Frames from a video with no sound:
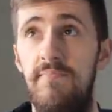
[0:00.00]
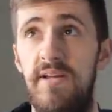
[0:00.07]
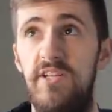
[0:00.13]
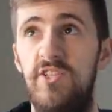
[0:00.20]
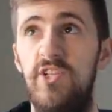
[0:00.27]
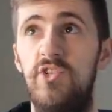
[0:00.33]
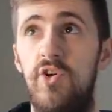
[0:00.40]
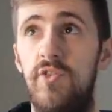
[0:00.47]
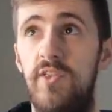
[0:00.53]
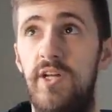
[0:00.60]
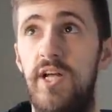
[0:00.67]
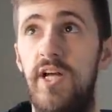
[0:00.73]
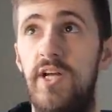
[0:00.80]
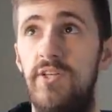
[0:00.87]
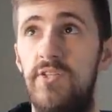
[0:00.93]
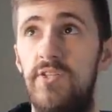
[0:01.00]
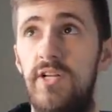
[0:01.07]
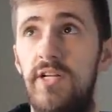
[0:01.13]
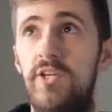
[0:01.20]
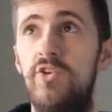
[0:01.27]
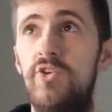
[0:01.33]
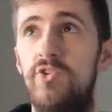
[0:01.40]
means it's on the case.
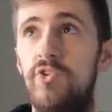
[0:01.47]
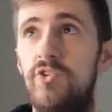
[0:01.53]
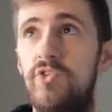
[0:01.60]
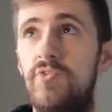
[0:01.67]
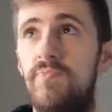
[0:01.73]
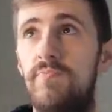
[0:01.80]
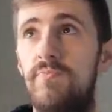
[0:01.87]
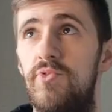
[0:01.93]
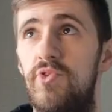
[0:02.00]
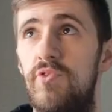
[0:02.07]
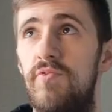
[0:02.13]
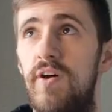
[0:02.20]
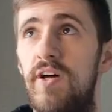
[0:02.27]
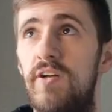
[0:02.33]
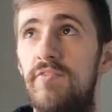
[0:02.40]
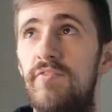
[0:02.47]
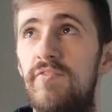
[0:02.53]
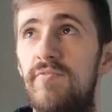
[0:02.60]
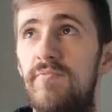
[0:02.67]
Like, you can just survive.